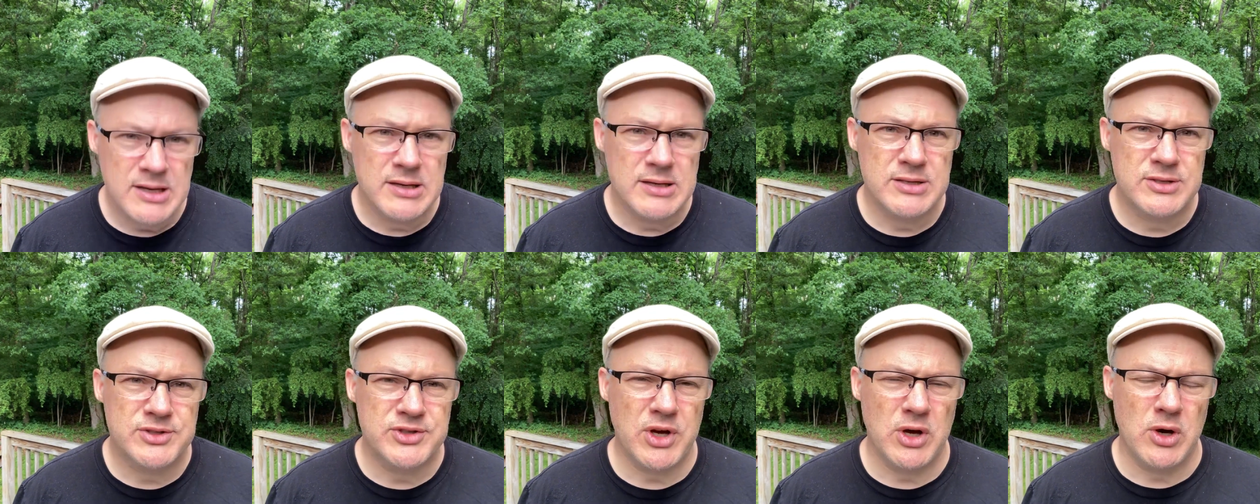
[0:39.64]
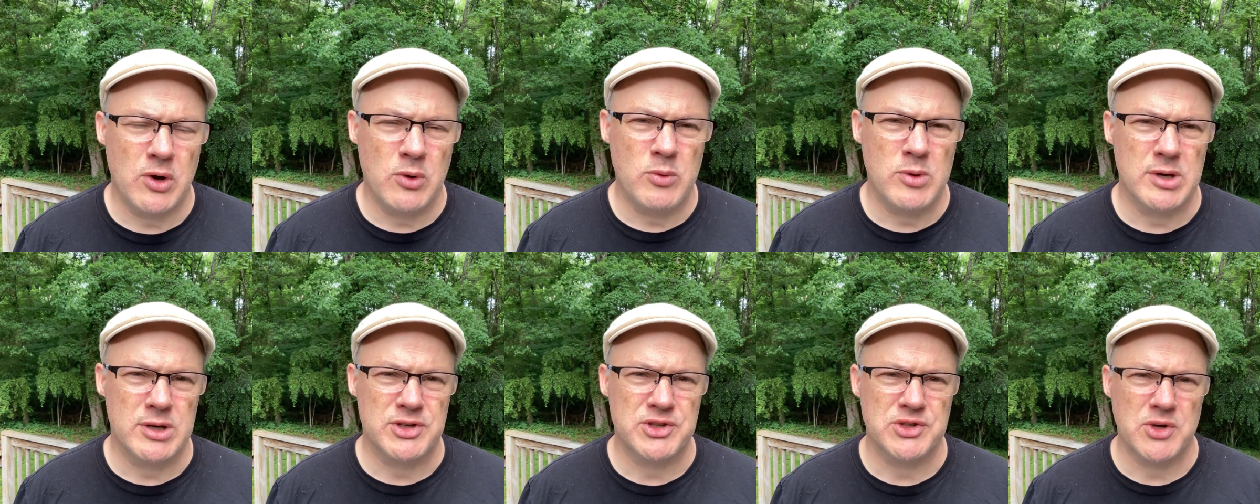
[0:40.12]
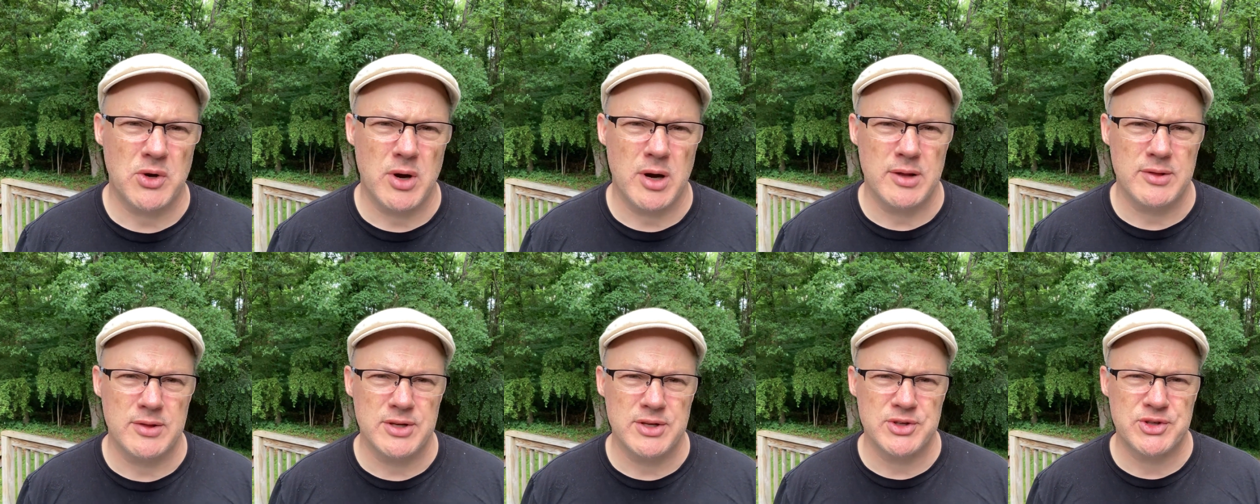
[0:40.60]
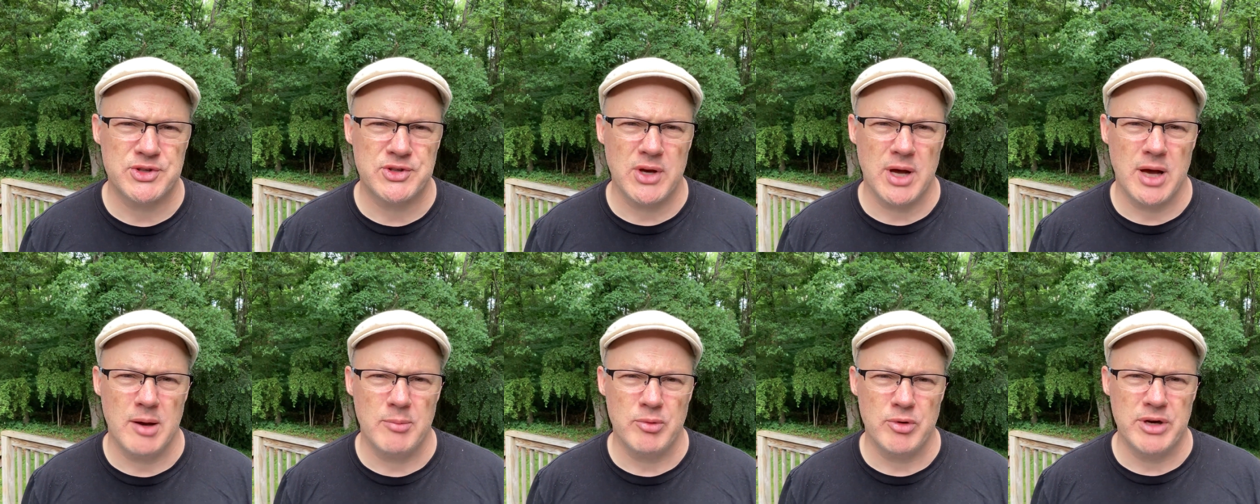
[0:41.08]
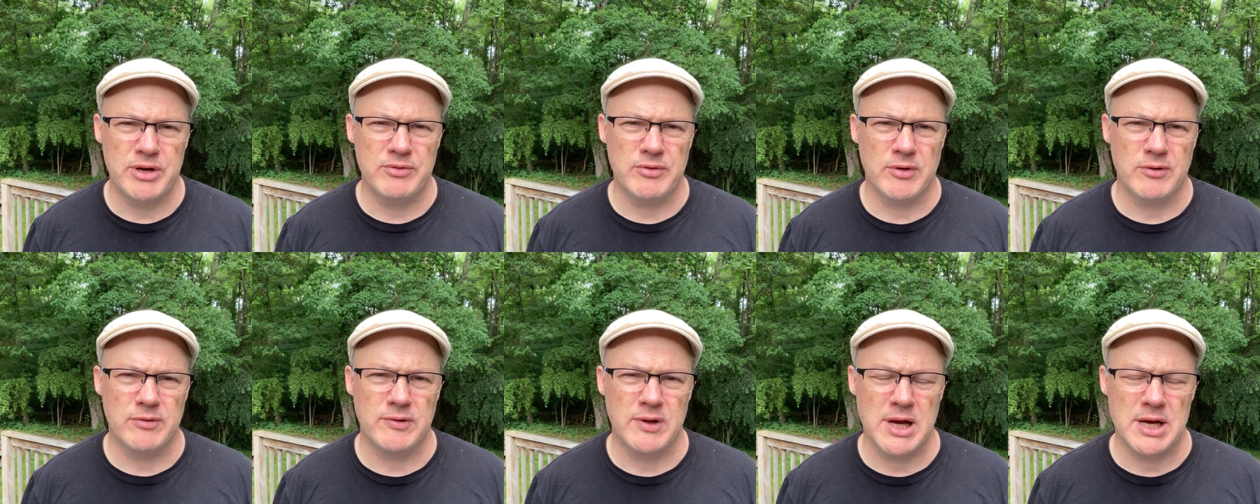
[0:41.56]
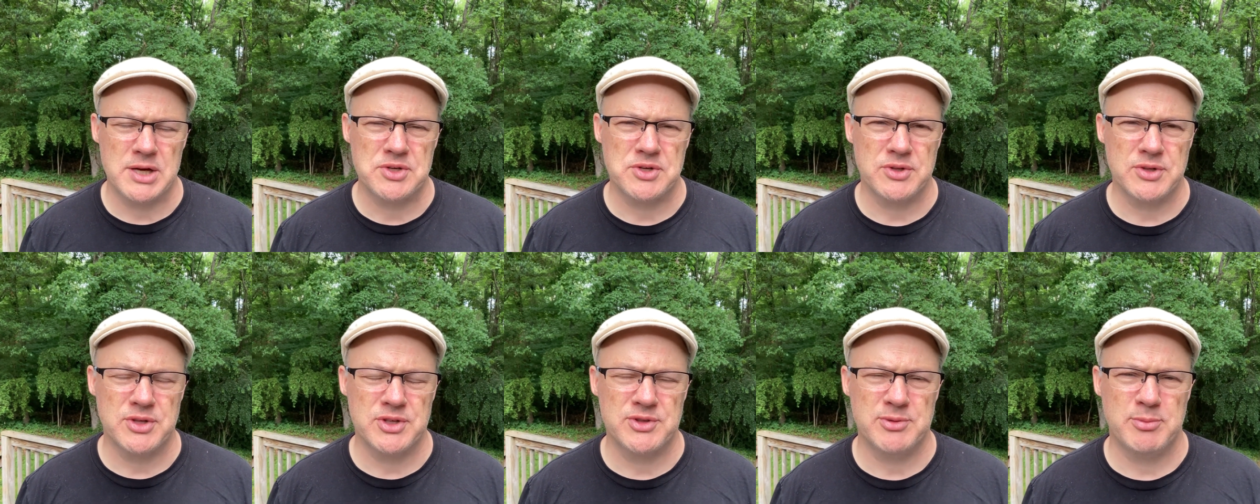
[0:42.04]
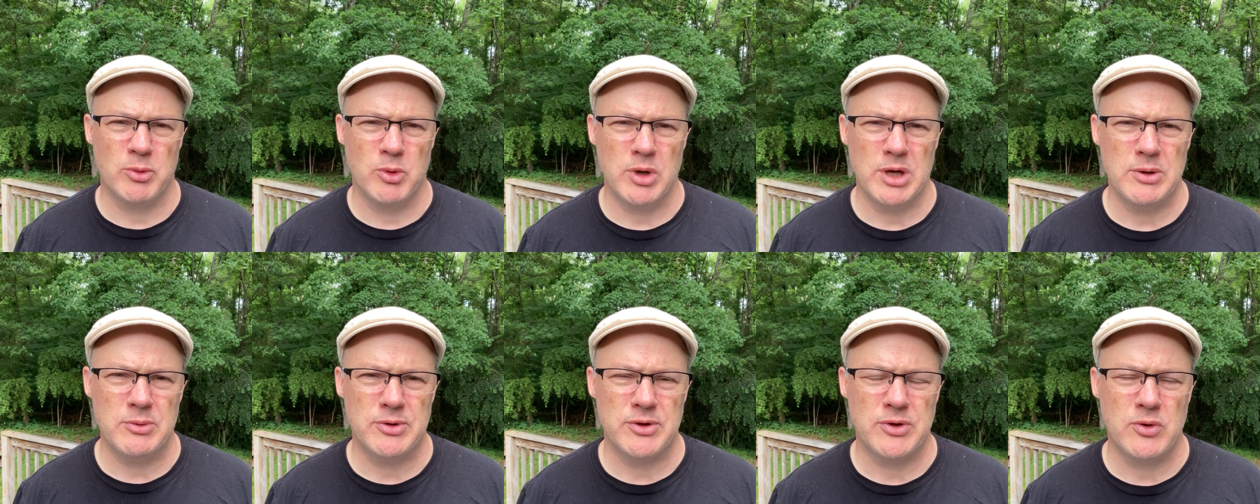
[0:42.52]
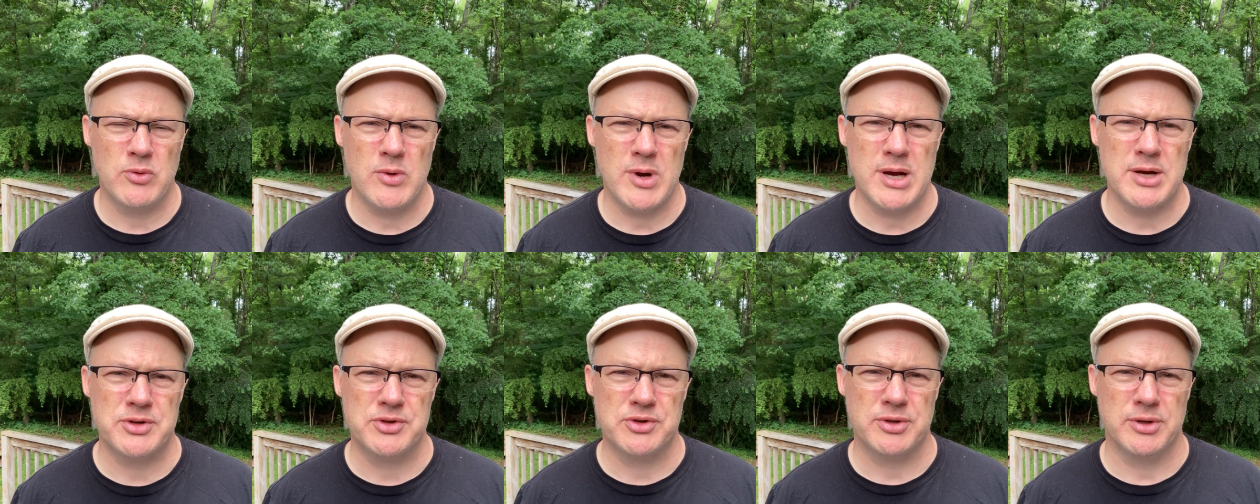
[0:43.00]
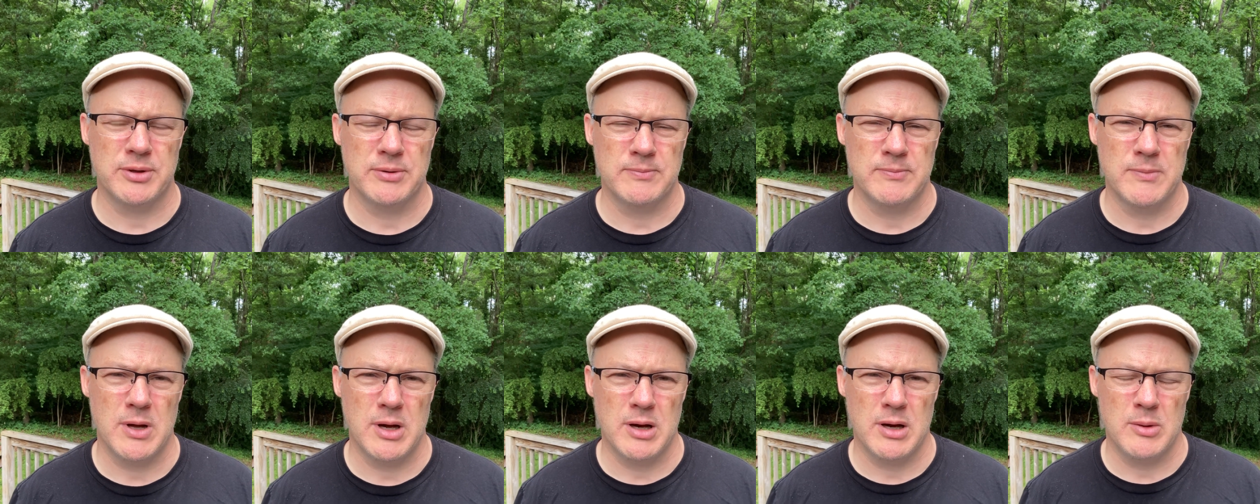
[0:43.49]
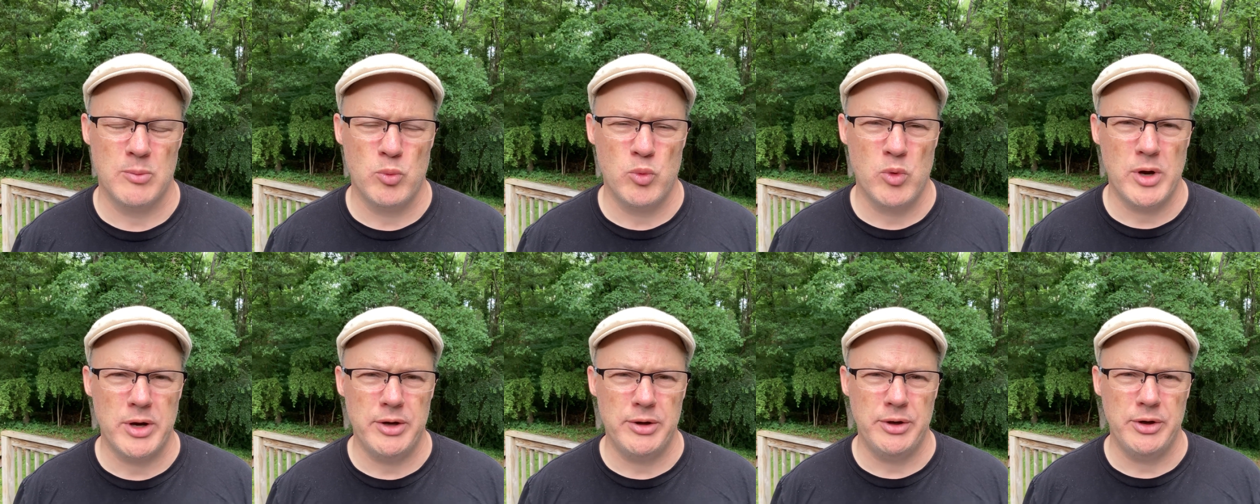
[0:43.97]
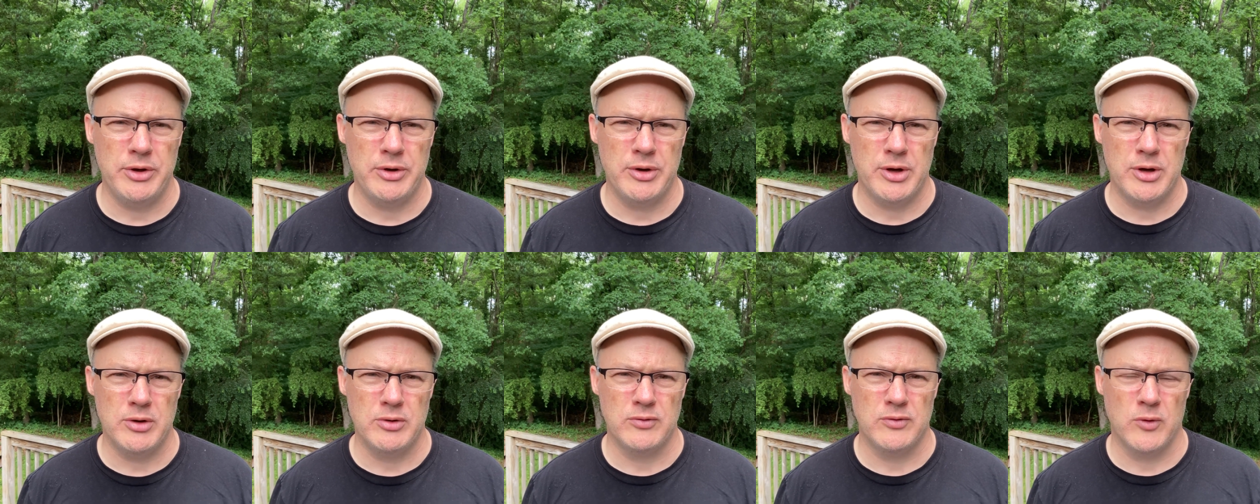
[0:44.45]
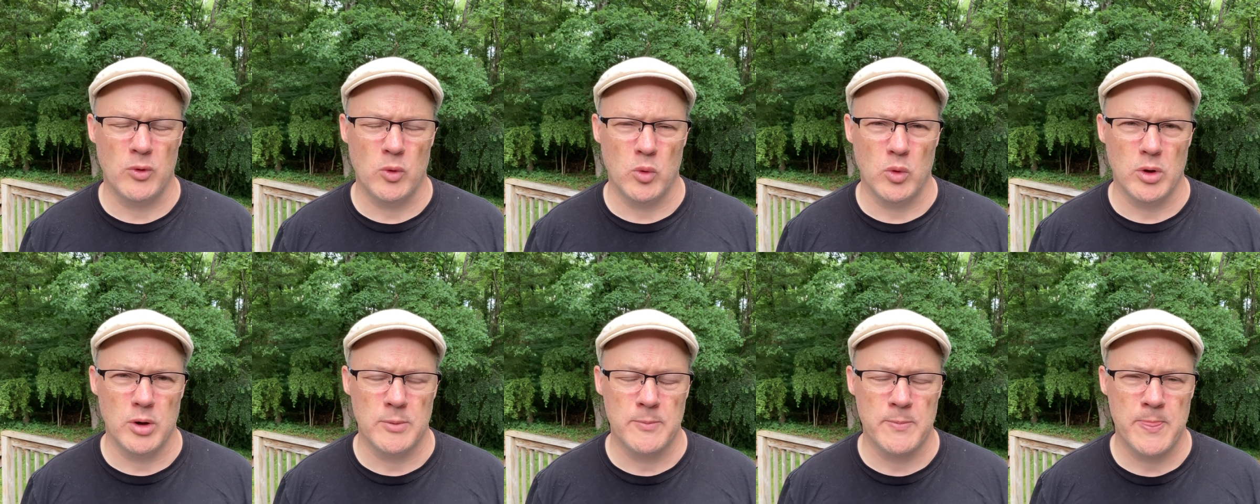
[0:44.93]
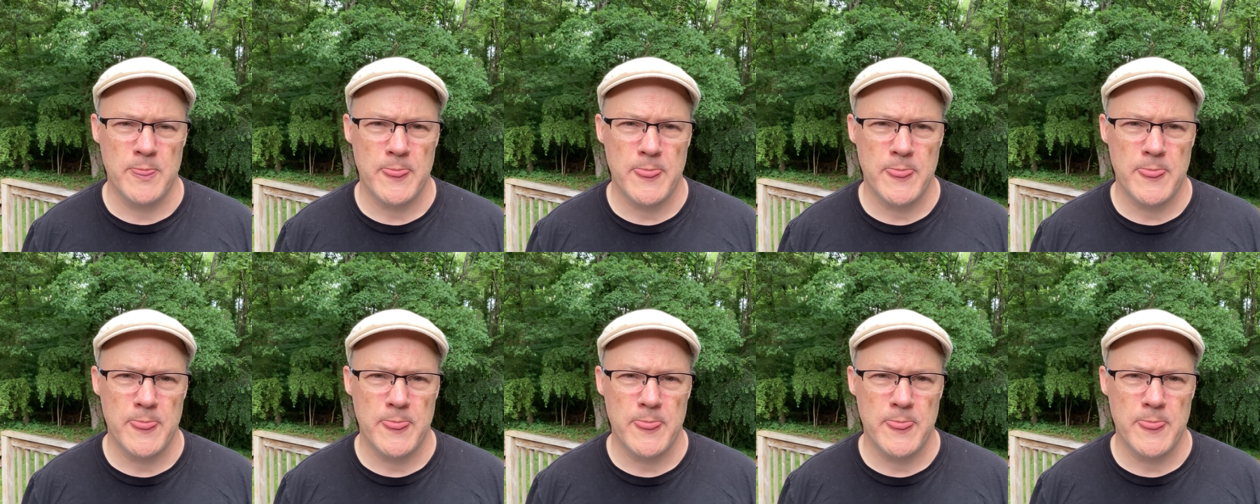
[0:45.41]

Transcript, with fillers: so I want to start this uh, brief reflection this morning with a question. Um, what are you known for?